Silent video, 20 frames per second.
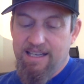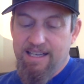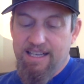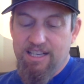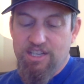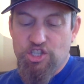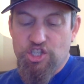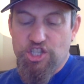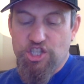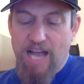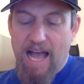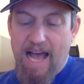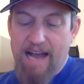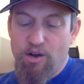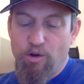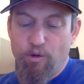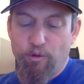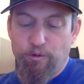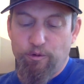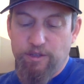Its
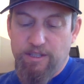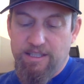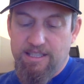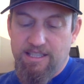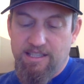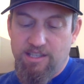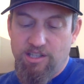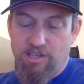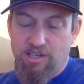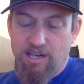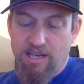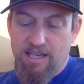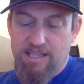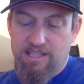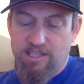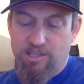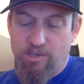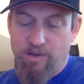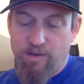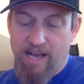shadow flitted
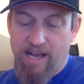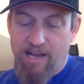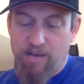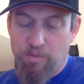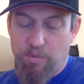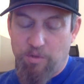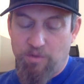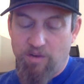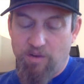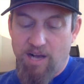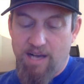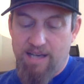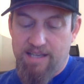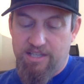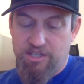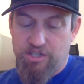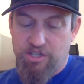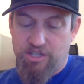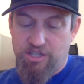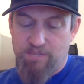across the ground where Roz
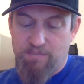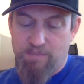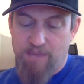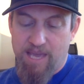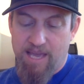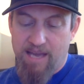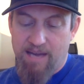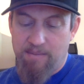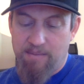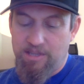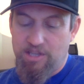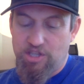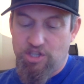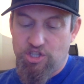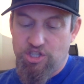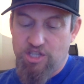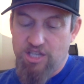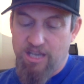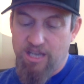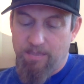had just been, but the
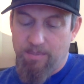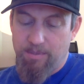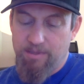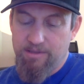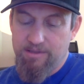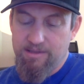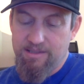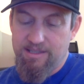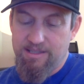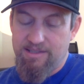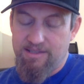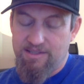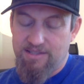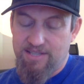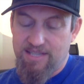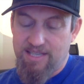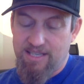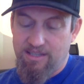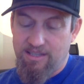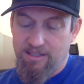ship didn't
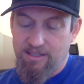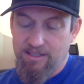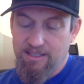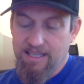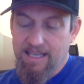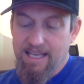see her,